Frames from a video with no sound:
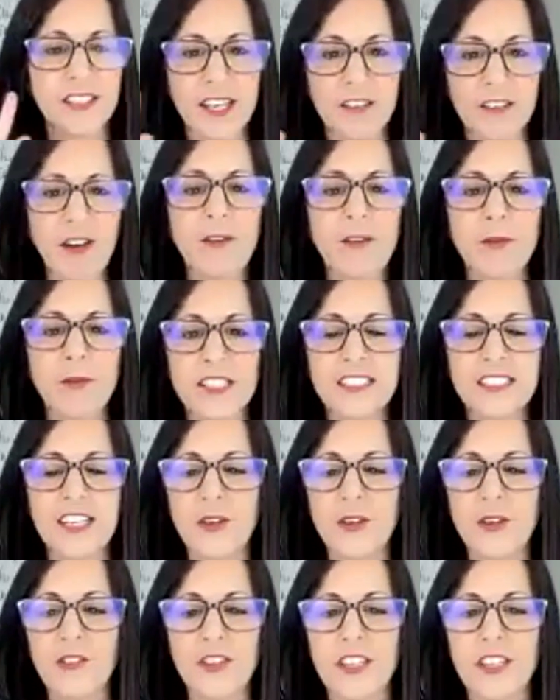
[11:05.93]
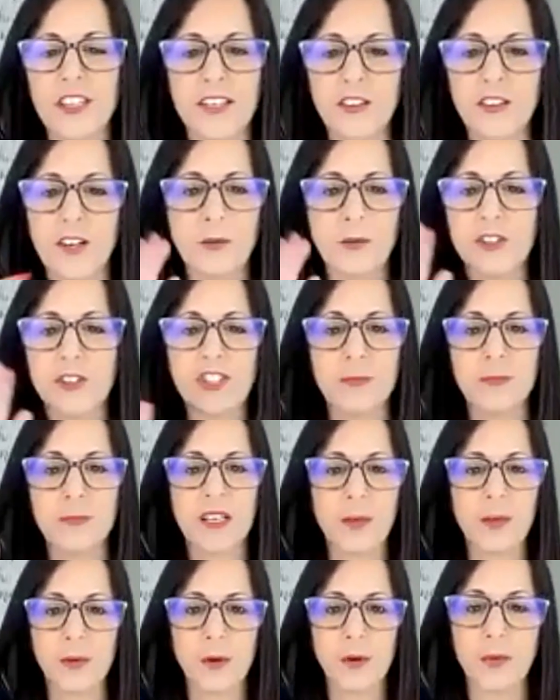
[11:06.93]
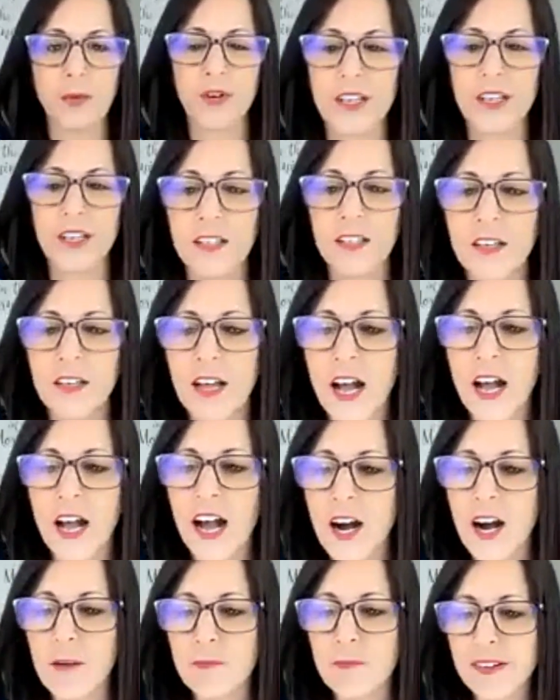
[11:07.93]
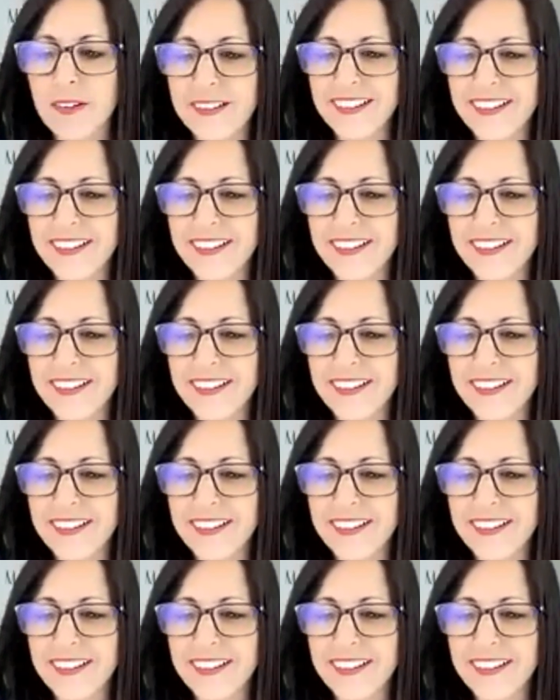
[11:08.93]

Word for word: If I were to tell you everything, it would just be inappropriate. Um,